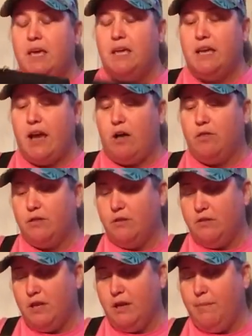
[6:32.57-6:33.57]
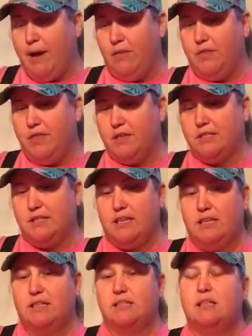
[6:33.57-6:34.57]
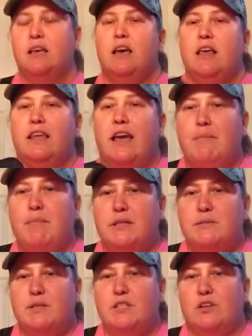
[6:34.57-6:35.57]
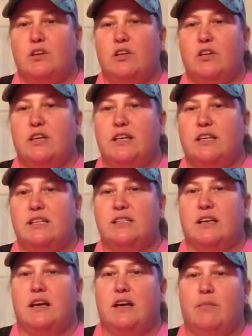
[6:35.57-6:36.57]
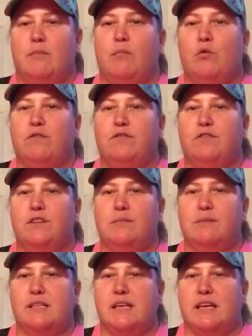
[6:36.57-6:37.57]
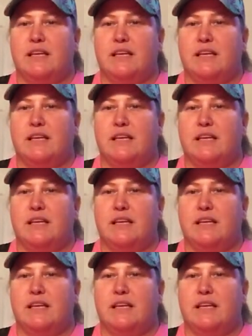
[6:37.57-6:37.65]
Now, the other thing about this is the embossed material is more flimsy.